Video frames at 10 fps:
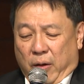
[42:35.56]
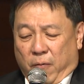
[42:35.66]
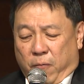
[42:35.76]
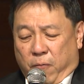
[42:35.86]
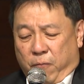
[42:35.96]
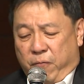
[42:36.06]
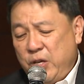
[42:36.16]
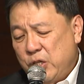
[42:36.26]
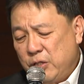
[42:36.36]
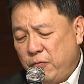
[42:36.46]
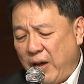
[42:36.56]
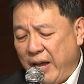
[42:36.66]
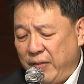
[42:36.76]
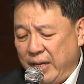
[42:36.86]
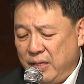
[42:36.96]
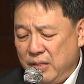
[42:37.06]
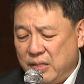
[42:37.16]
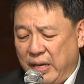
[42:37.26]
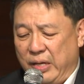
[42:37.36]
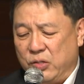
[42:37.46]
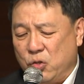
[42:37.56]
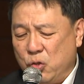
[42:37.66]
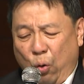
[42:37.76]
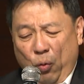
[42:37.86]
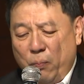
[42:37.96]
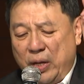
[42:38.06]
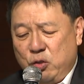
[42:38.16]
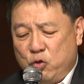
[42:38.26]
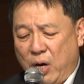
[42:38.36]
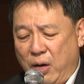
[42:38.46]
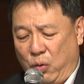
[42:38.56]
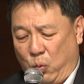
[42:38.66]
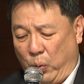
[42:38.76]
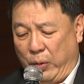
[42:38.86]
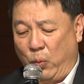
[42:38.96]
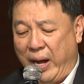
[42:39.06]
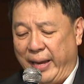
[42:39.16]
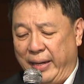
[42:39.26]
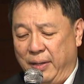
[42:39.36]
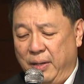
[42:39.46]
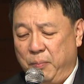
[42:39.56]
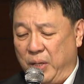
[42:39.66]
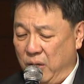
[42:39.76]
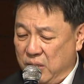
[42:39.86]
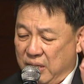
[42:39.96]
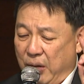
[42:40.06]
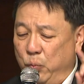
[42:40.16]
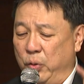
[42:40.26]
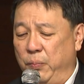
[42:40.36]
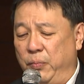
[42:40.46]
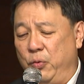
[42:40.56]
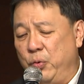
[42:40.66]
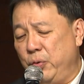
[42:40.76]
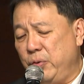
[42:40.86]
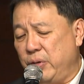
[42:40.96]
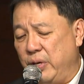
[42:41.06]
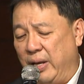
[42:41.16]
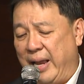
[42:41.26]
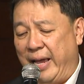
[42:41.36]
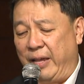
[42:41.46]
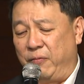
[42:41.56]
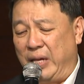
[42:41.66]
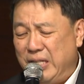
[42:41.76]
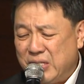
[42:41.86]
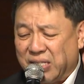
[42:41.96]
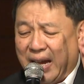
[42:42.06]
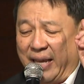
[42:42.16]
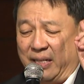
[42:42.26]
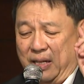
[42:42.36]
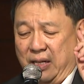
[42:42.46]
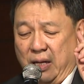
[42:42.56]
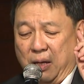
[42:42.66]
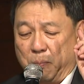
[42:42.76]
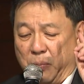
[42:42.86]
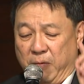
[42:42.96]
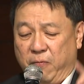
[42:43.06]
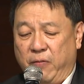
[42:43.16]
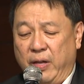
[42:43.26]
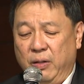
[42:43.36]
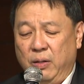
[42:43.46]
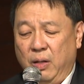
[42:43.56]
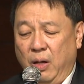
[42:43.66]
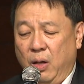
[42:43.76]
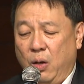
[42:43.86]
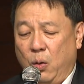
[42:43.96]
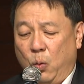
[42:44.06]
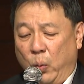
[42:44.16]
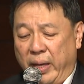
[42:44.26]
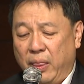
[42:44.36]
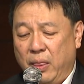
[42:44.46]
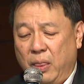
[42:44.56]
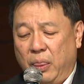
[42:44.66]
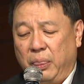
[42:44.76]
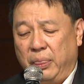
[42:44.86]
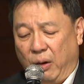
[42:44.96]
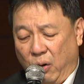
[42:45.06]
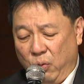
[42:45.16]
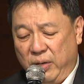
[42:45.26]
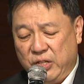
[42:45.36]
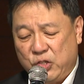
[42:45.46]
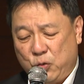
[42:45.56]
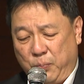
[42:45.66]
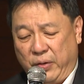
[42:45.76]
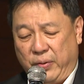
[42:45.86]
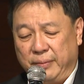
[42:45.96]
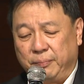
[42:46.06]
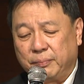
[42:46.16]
Ephesians 5:18 says, don't be drunk with wine, because that would ruin your life. Instead, be filled with the Holy Spirit.